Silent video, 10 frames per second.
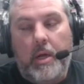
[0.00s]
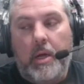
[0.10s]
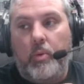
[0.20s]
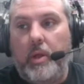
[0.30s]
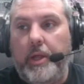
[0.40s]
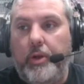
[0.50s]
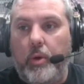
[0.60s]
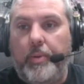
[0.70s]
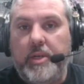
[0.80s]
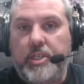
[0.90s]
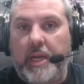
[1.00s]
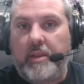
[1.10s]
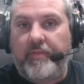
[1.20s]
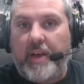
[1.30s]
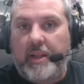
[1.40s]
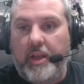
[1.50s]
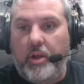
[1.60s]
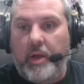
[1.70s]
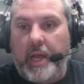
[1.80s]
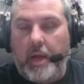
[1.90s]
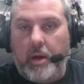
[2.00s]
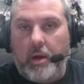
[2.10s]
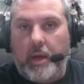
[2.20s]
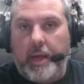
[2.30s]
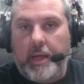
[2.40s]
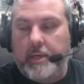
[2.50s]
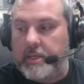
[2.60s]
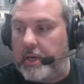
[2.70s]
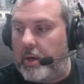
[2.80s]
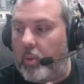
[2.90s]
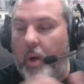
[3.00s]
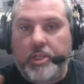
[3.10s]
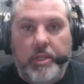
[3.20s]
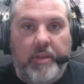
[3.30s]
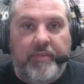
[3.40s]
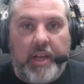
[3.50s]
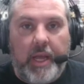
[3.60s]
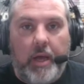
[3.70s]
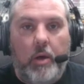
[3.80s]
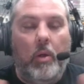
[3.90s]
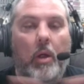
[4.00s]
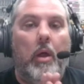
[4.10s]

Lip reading: Really do appreciate the fact that you're here and watching the video